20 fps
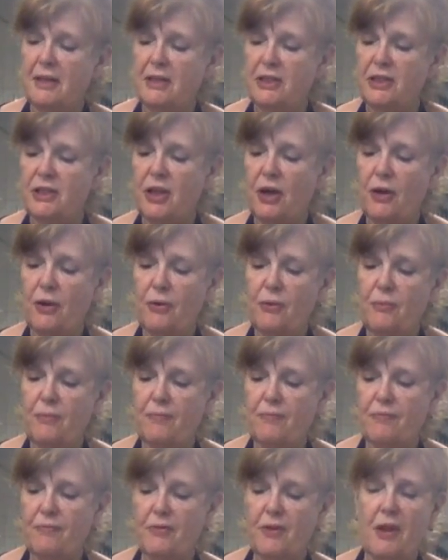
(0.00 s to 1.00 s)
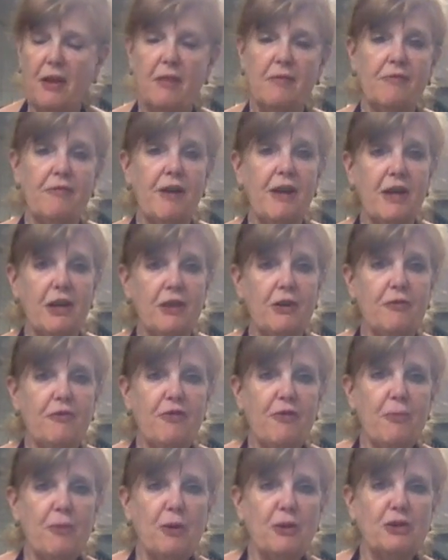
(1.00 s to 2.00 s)
So thank you
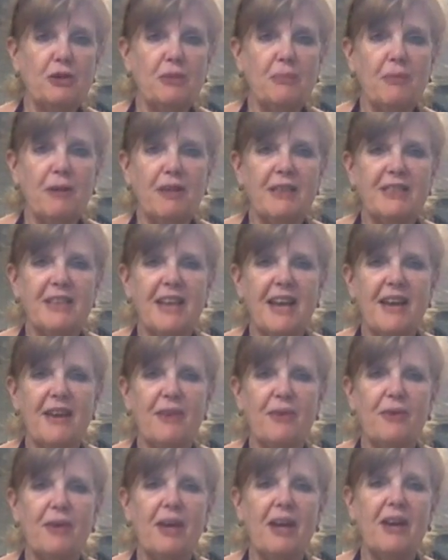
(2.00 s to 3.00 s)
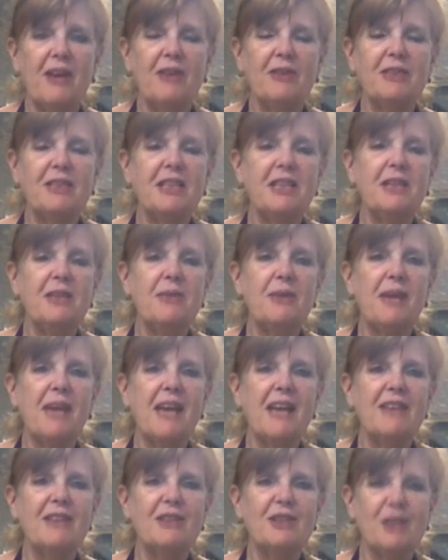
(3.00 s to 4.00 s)
for watching my channel, and I'll see you
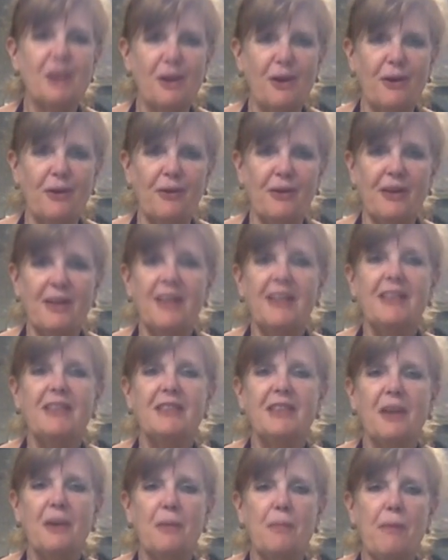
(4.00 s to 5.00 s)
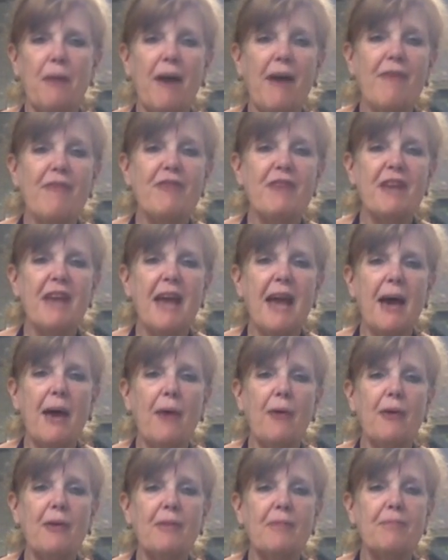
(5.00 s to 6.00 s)
again soon. So bye for
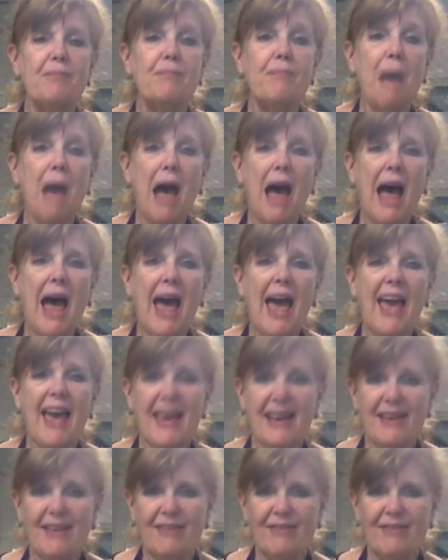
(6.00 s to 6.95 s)
now. Bye.